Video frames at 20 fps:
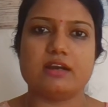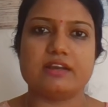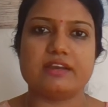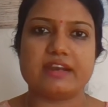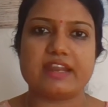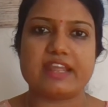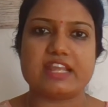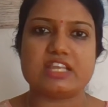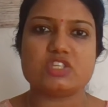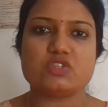
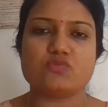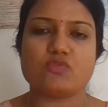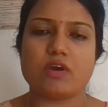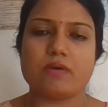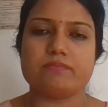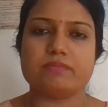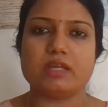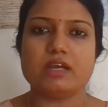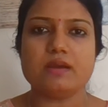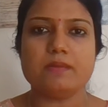grains
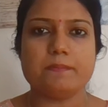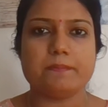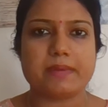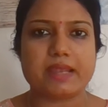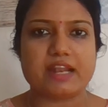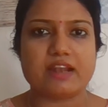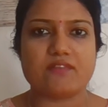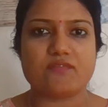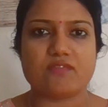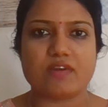from the
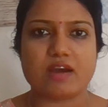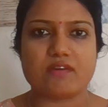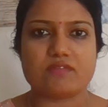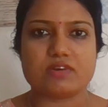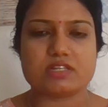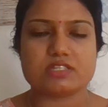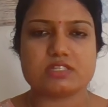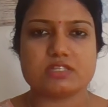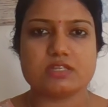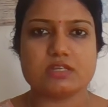male
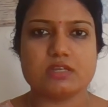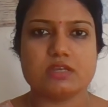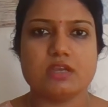flowers.